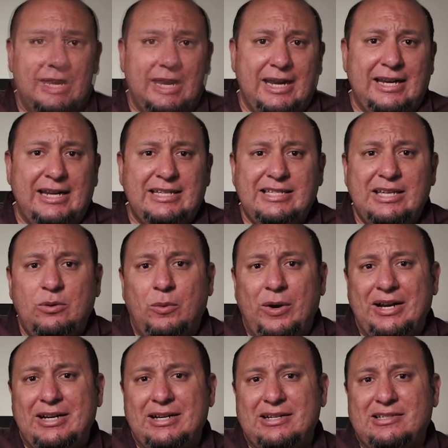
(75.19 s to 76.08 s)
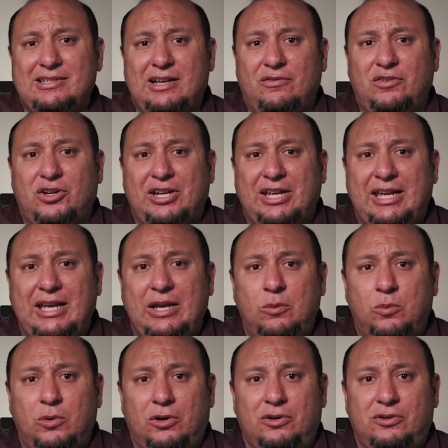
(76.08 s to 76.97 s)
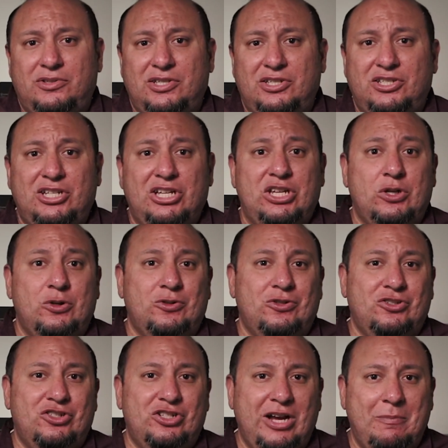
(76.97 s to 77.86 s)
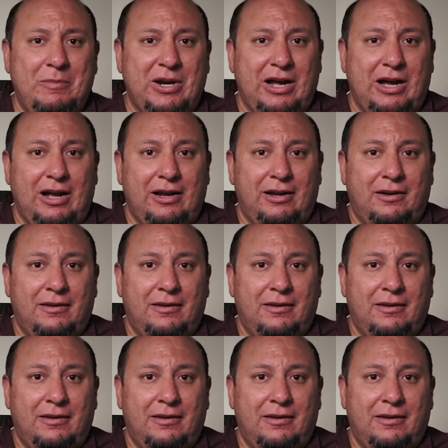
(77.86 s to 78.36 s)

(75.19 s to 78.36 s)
An easy way to discover keywords is to use Gemini,